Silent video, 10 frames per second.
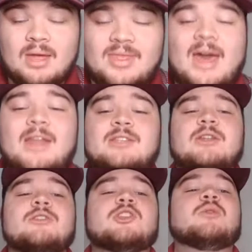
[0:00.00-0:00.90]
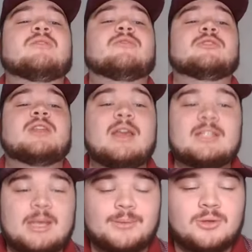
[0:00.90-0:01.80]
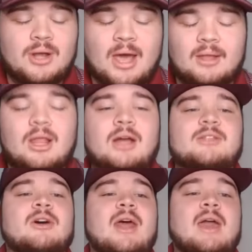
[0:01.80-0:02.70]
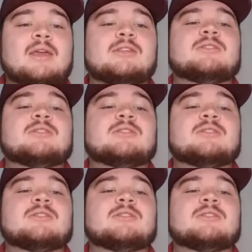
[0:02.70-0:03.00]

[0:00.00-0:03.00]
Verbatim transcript: That is going to do it for today's episode of Locked On Aggies.